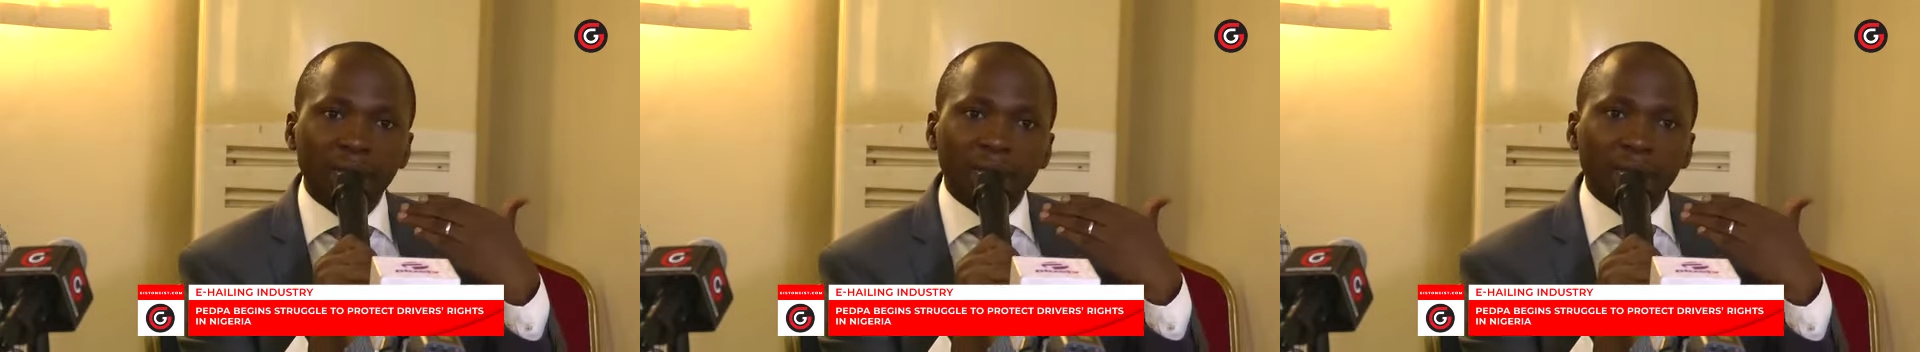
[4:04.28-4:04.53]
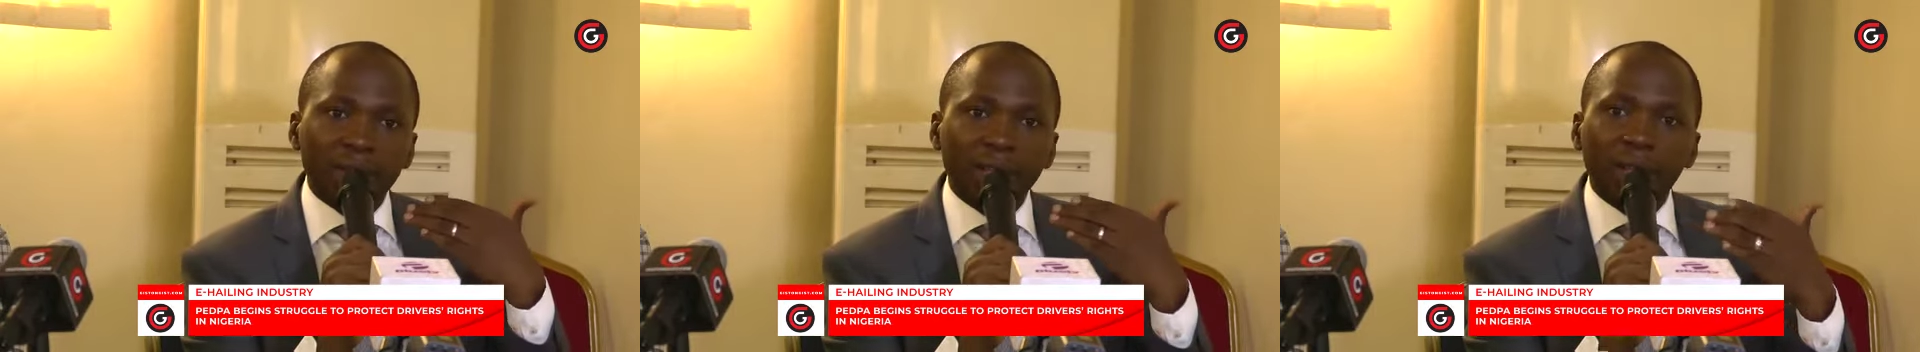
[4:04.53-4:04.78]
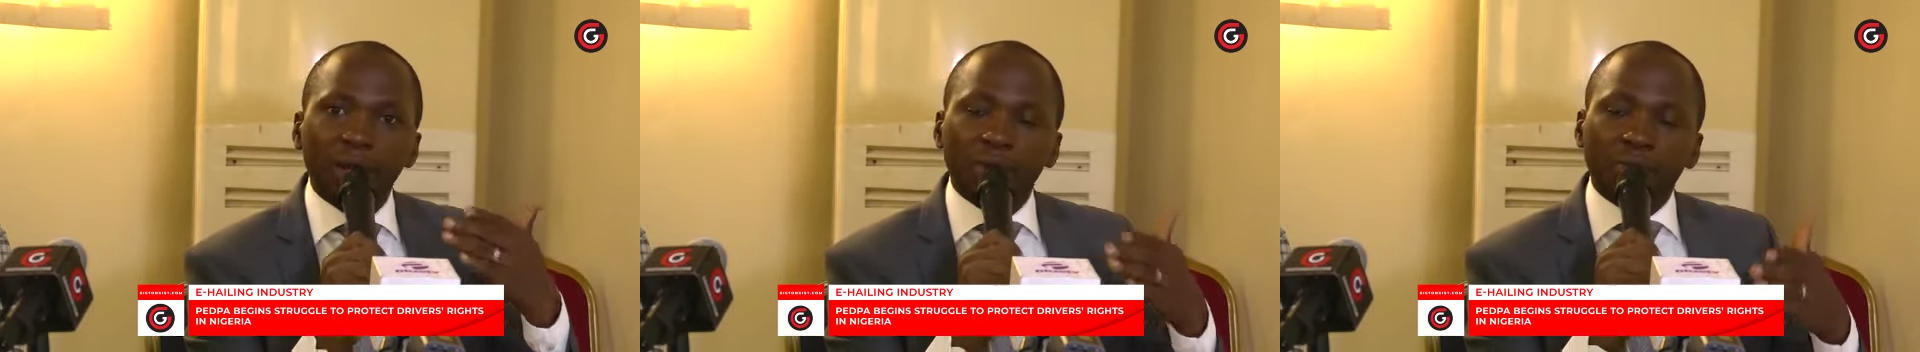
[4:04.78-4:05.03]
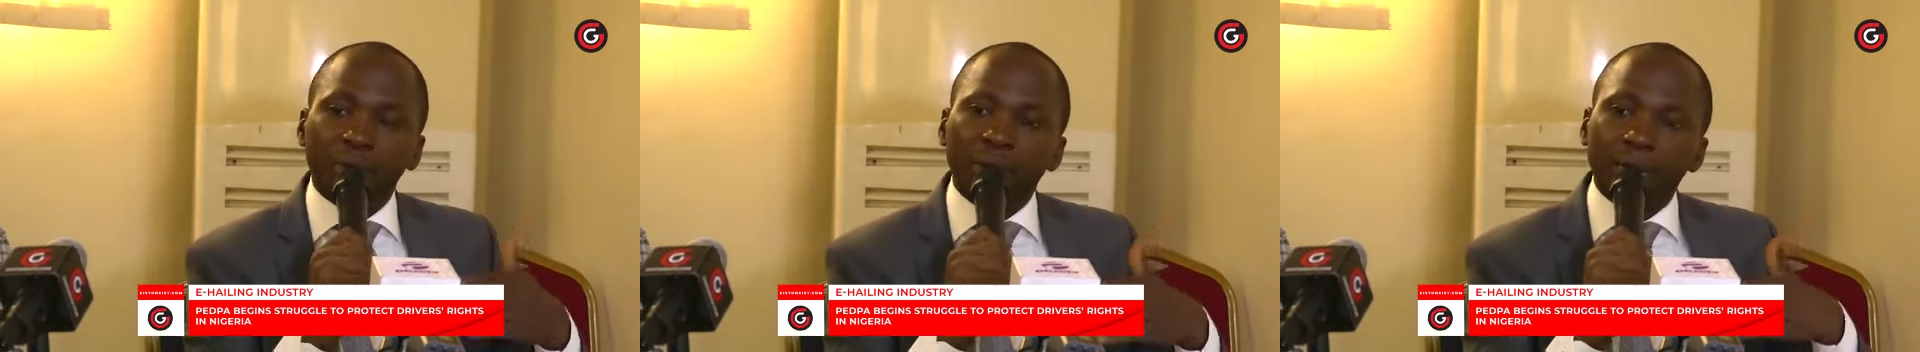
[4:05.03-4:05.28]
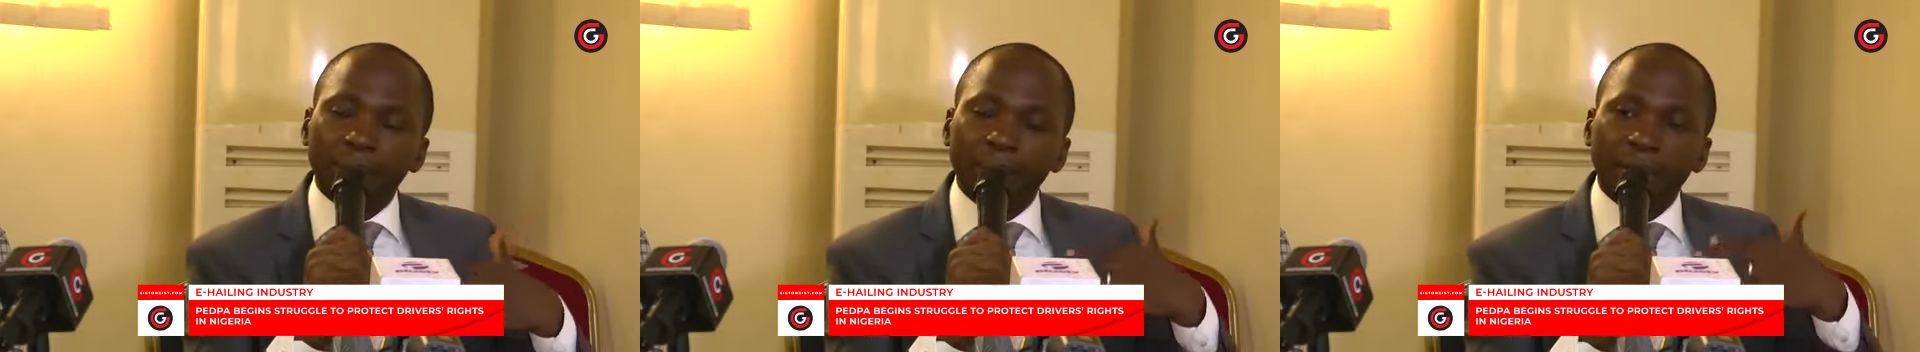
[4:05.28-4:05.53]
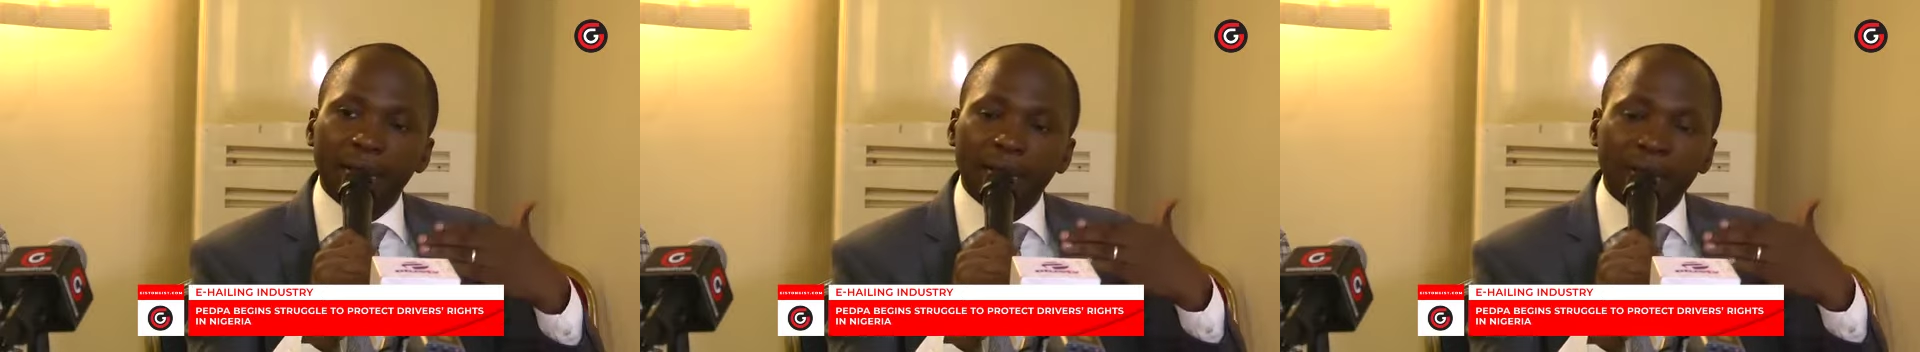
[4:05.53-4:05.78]

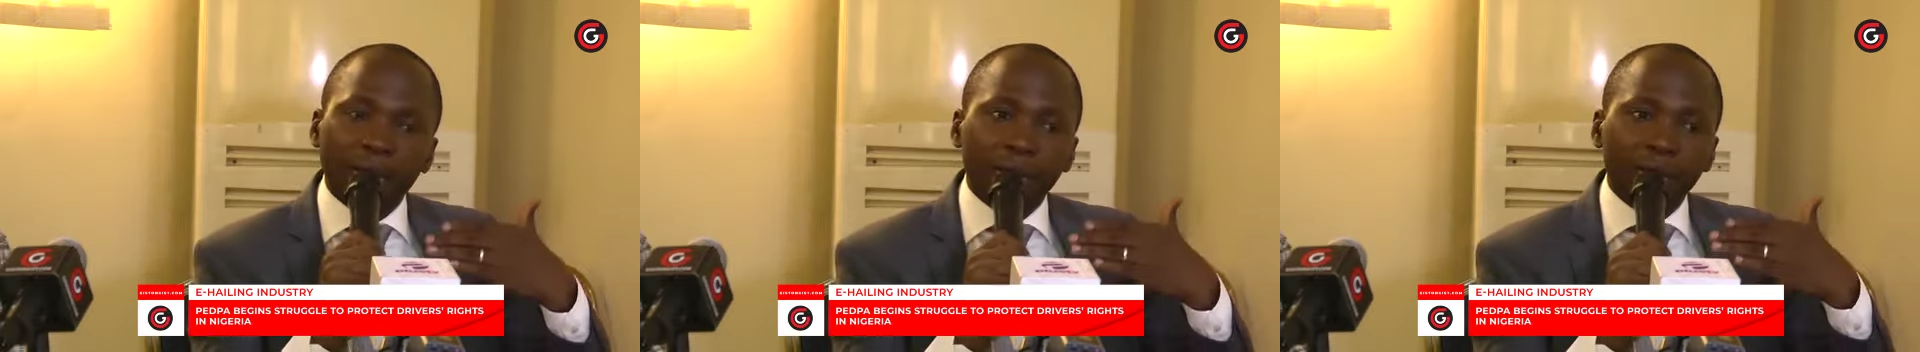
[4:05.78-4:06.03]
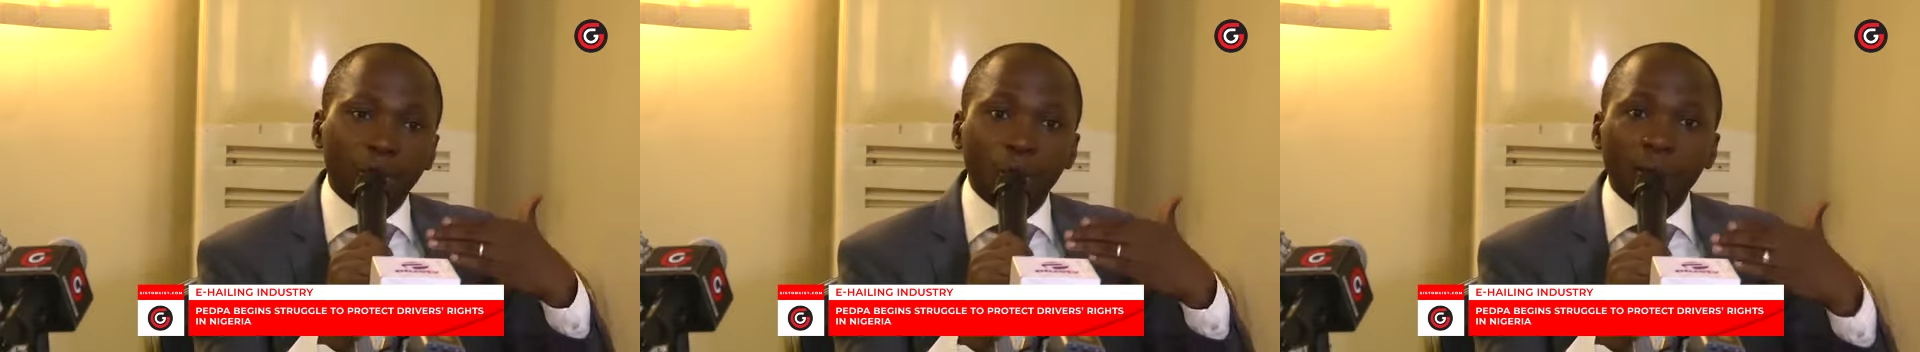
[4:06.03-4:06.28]
your